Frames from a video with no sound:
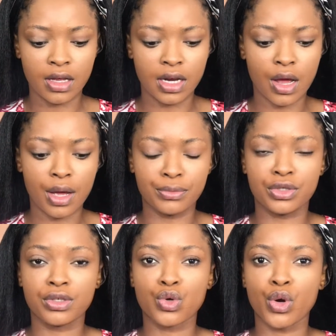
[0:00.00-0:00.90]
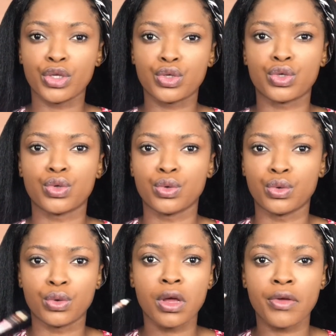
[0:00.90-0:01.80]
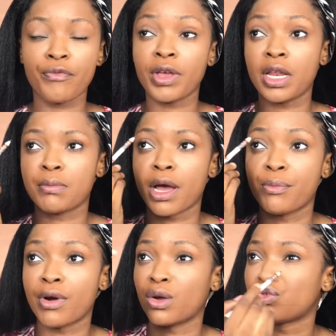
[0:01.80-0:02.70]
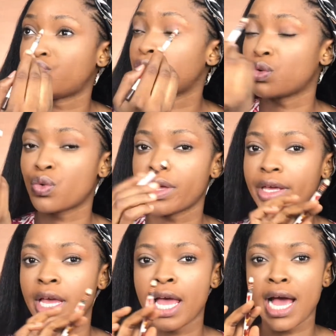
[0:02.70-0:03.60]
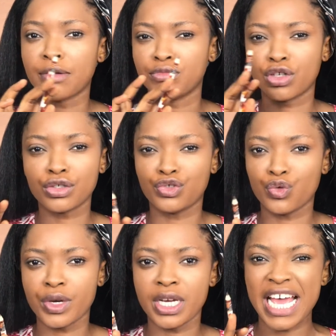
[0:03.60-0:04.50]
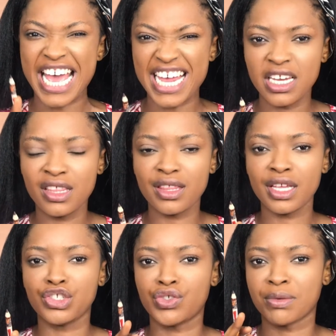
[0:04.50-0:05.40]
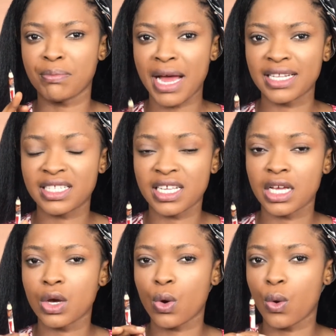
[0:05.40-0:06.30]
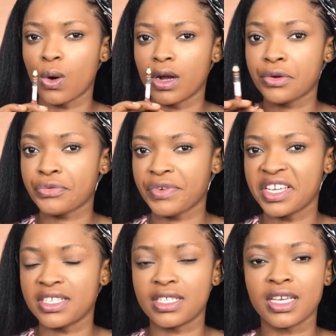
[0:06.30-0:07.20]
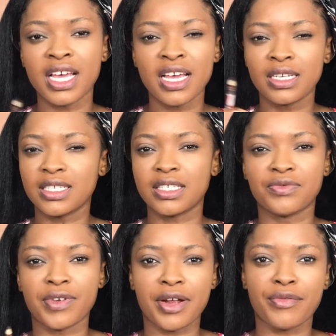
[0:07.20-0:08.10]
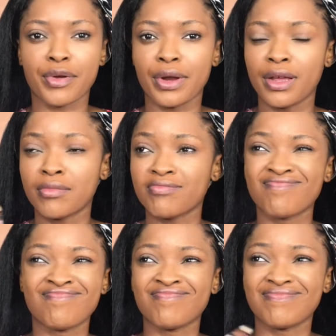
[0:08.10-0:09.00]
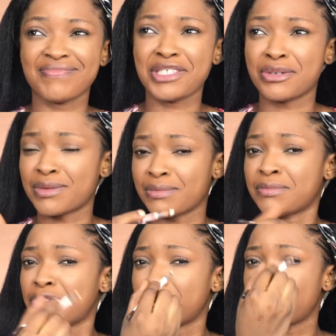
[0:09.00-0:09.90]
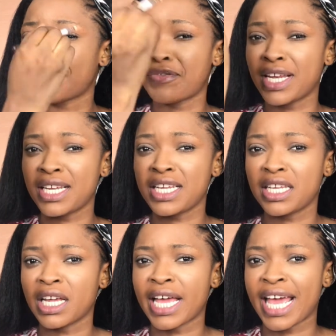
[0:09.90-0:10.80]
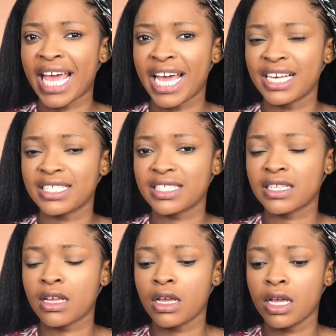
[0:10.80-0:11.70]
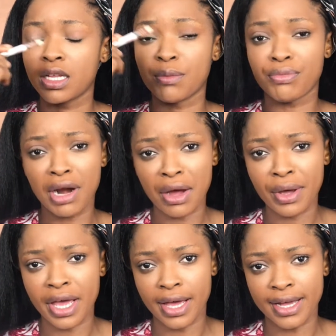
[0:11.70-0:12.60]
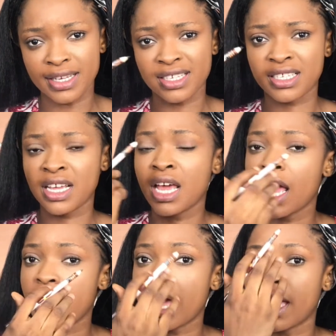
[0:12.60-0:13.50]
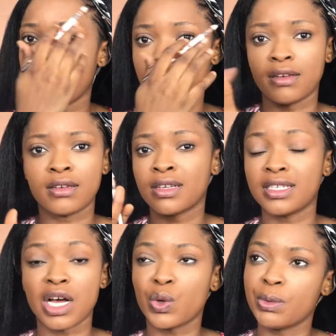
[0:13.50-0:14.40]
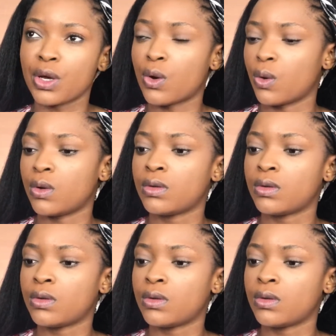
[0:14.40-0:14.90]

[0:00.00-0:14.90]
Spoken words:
Now I'm just going to fill in my brows real quick. I'm not doing anything dramatic or crazy. This is very, very, just filling in the hairs, the brow hairs, and that will be all.